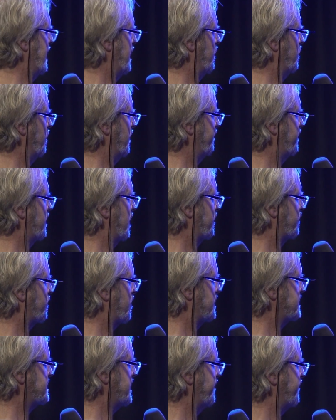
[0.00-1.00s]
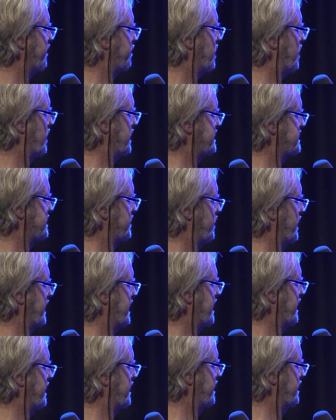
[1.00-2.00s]
We've got crossover points that we
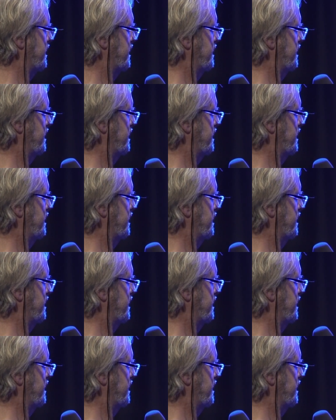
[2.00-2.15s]
can